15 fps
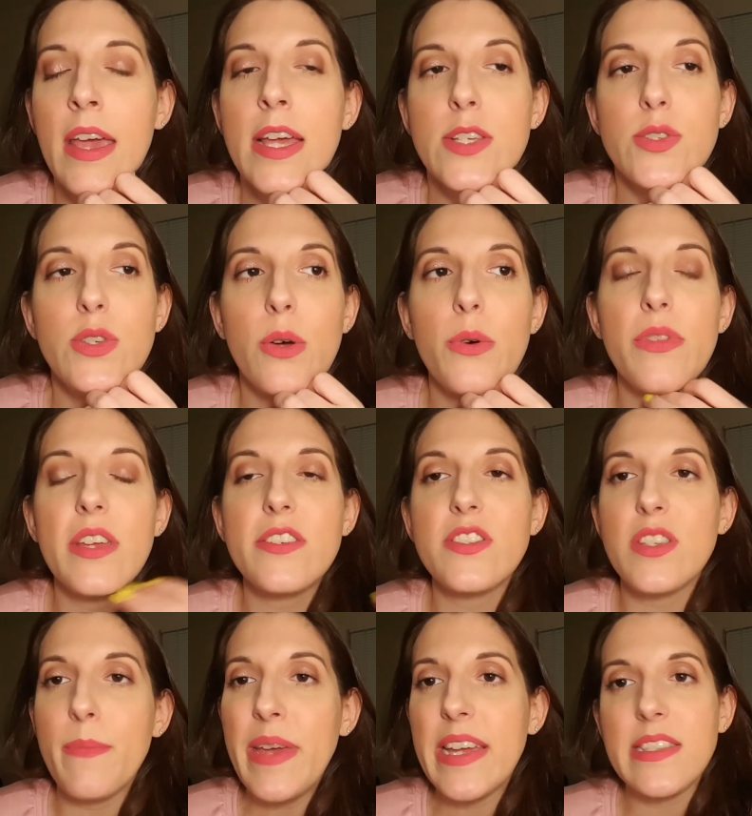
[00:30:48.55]
So there's
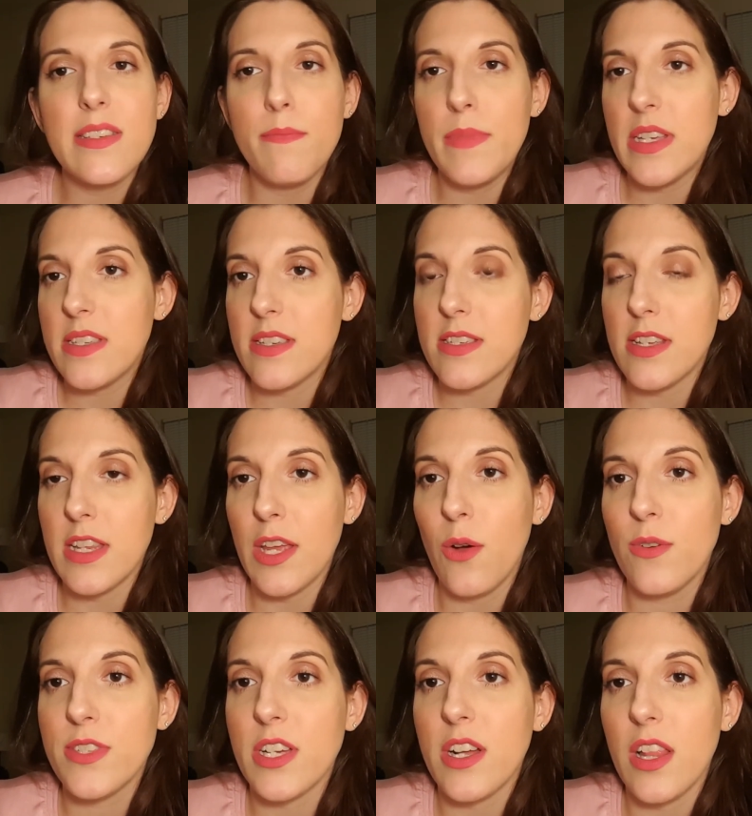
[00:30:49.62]
some hits and misses in the
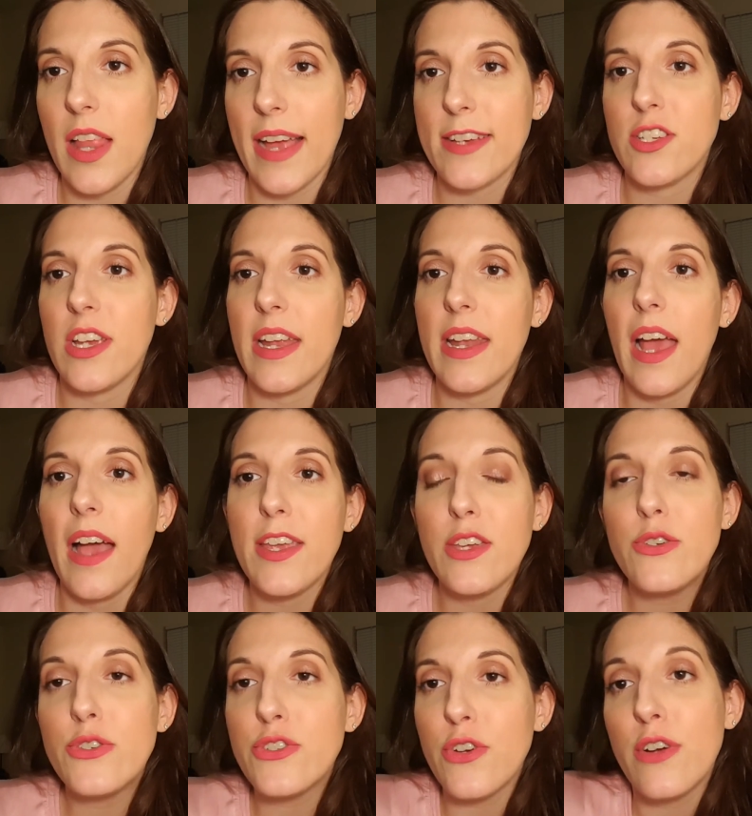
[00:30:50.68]
Ulta collection.
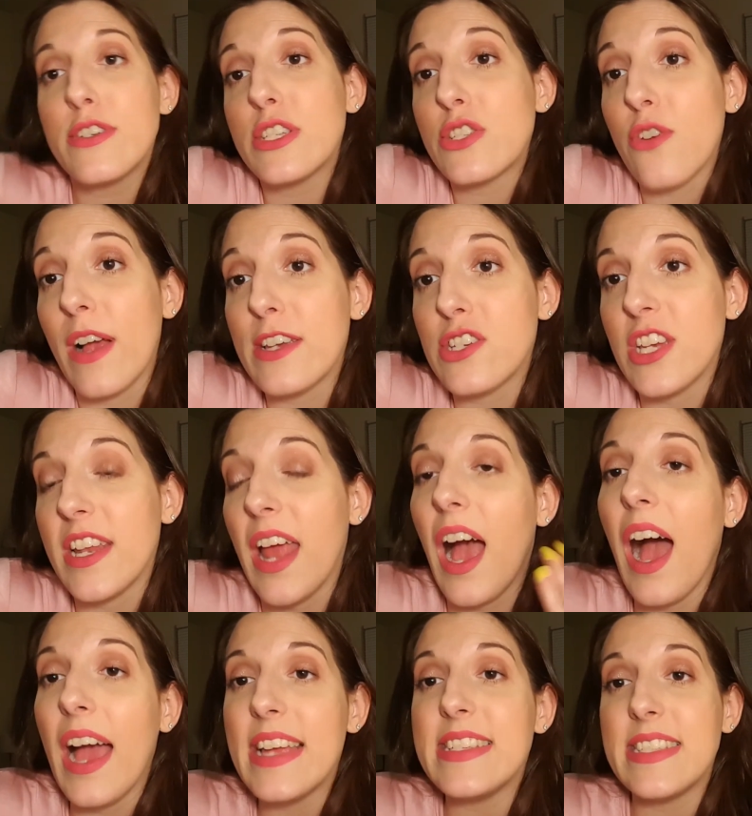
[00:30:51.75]
Use your own discretion.
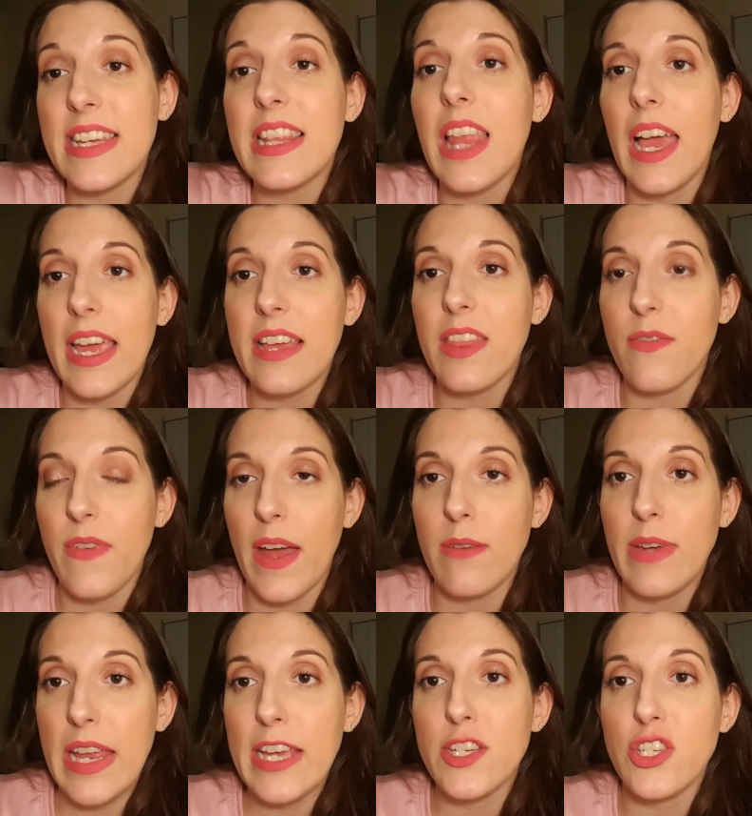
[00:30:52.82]
I did like the
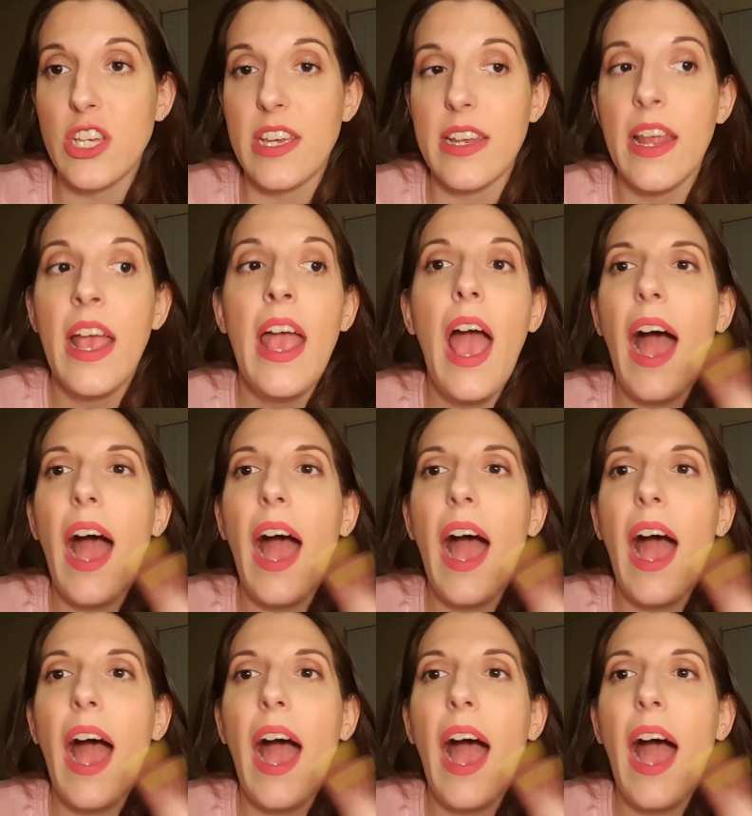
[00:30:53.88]
foundation.